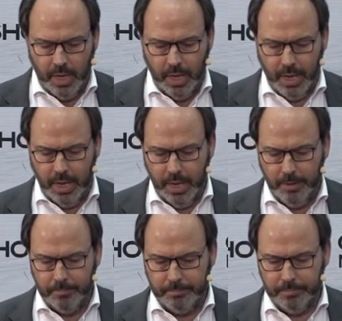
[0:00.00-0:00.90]

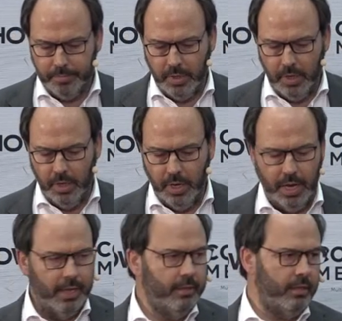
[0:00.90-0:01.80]
Uh,
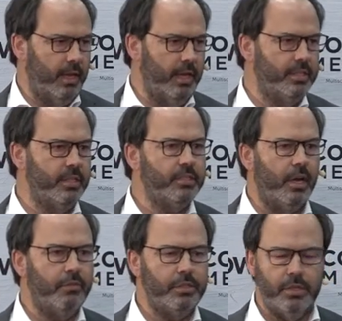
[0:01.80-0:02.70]
and is a
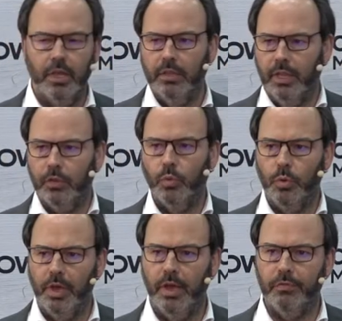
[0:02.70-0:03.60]
service that
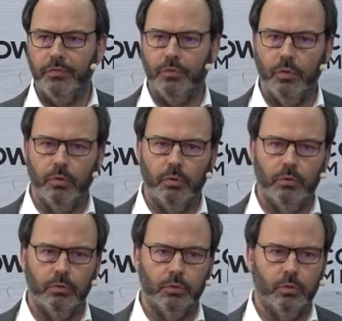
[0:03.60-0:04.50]
we have to,